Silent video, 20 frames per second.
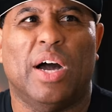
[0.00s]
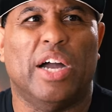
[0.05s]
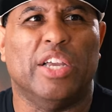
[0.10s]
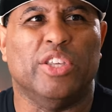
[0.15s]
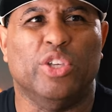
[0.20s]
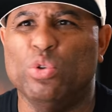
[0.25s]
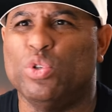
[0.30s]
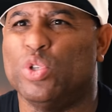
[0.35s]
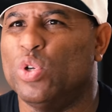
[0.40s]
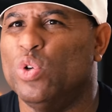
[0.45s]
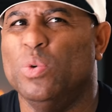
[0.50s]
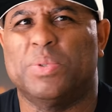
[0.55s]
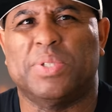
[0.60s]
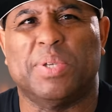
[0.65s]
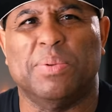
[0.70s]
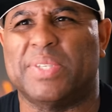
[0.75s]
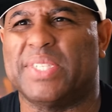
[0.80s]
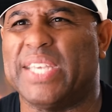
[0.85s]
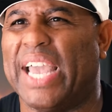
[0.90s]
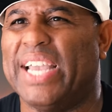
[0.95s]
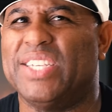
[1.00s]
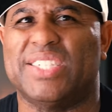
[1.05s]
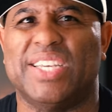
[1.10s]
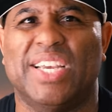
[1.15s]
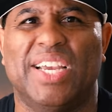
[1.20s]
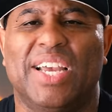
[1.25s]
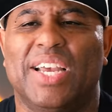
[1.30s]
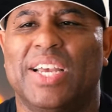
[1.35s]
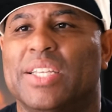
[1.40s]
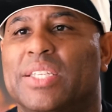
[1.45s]
a YouTube
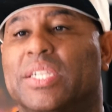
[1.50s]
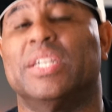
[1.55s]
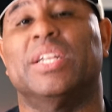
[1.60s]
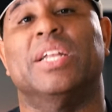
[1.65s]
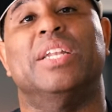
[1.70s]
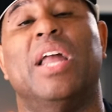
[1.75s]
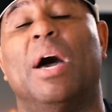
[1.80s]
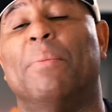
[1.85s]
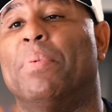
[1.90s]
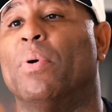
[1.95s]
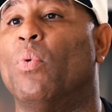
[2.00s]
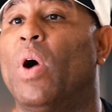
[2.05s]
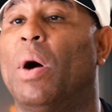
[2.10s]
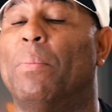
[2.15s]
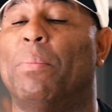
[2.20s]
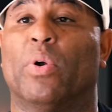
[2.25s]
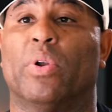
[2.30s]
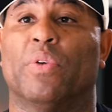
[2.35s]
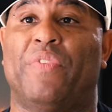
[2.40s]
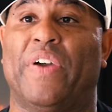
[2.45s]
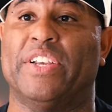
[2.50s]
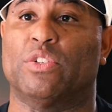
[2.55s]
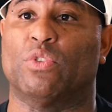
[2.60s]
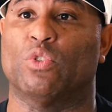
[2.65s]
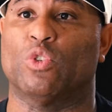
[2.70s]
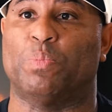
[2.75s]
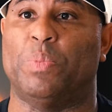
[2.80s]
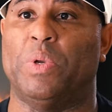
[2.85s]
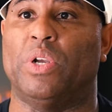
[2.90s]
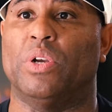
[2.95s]
sensation to the number one
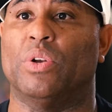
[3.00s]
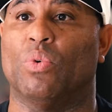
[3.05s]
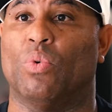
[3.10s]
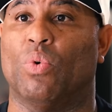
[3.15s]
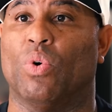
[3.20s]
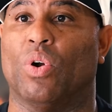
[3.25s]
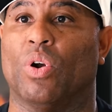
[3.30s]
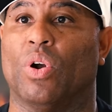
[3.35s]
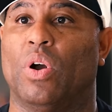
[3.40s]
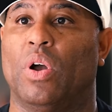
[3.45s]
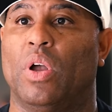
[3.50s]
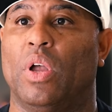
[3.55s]
motivational speaker in the world.